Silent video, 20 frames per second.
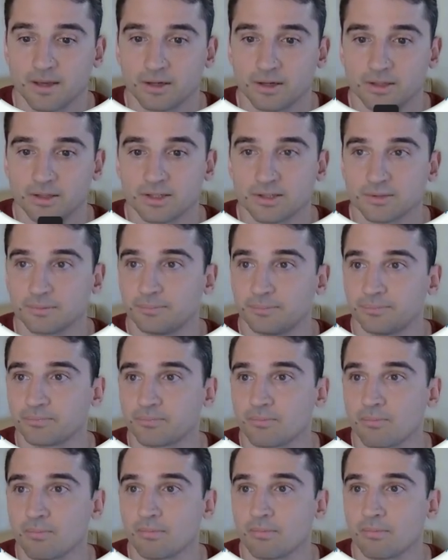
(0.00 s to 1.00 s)
Here it is.
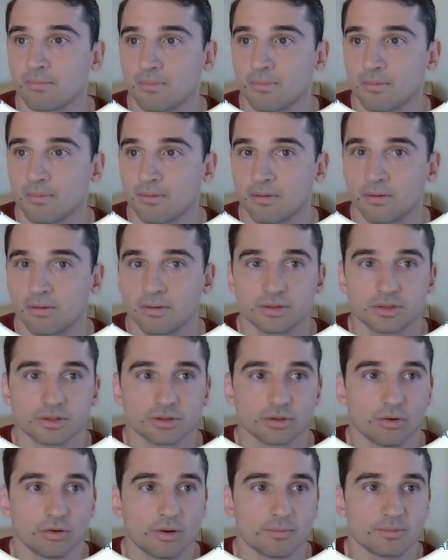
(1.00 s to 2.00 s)

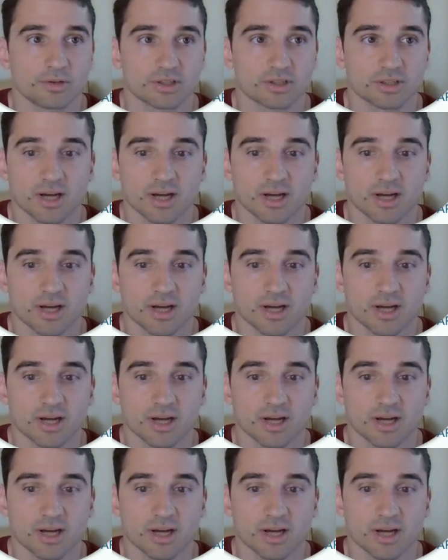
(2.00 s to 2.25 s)
So I'm